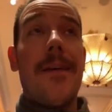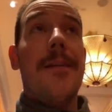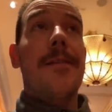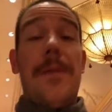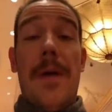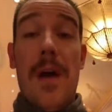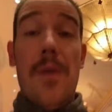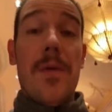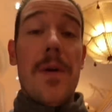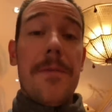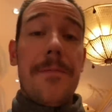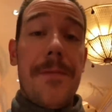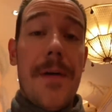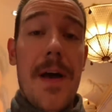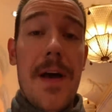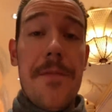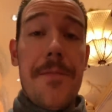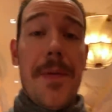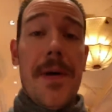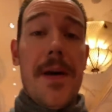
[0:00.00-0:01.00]
If I win
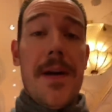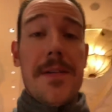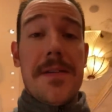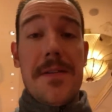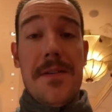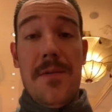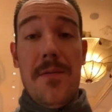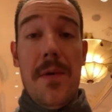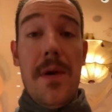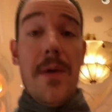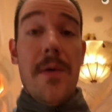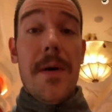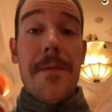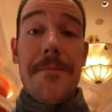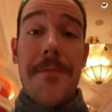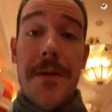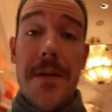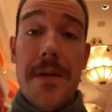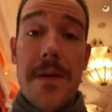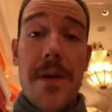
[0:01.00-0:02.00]
five pots in a row, I'm
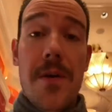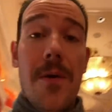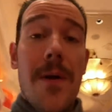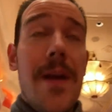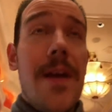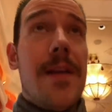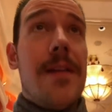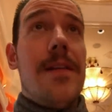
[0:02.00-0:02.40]
feeling great.